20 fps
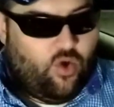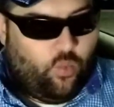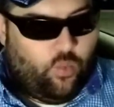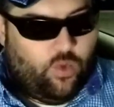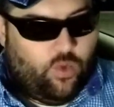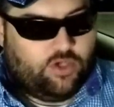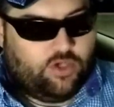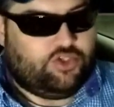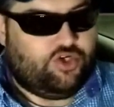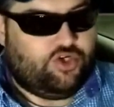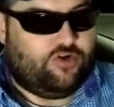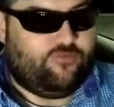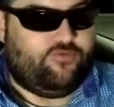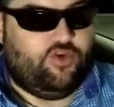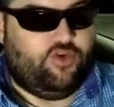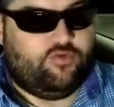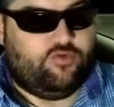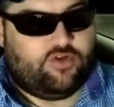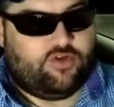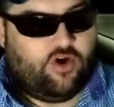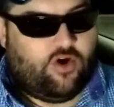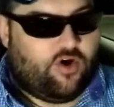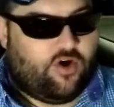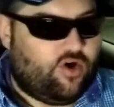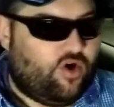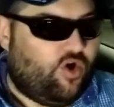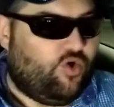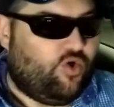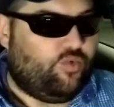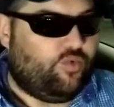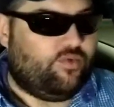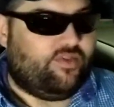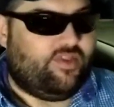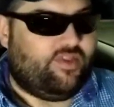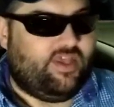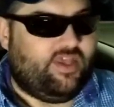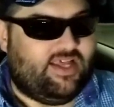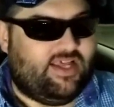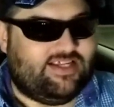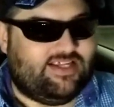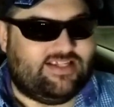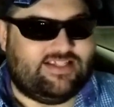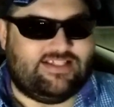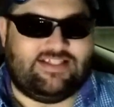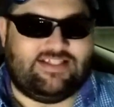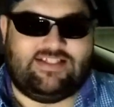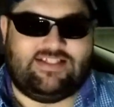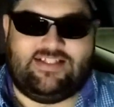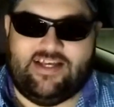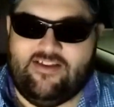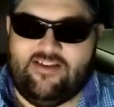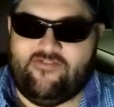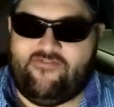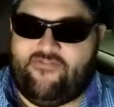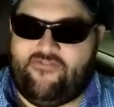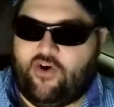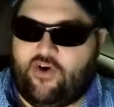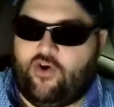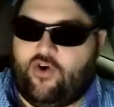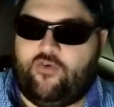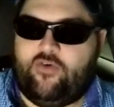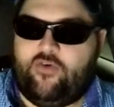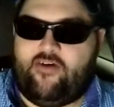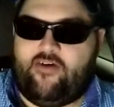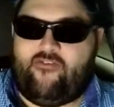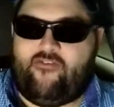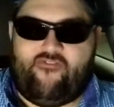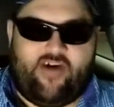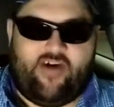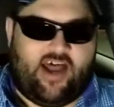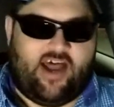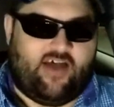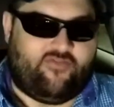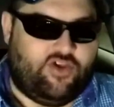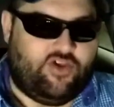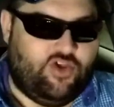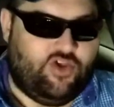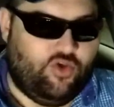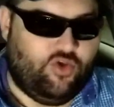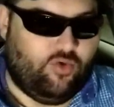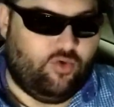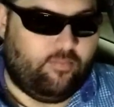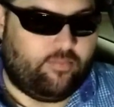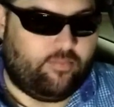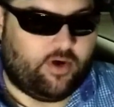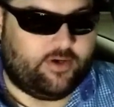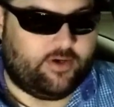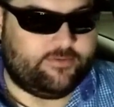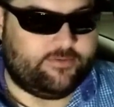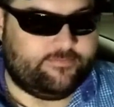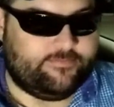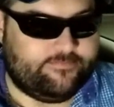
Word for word: what your views are on the Zenfone 5Q, bruh.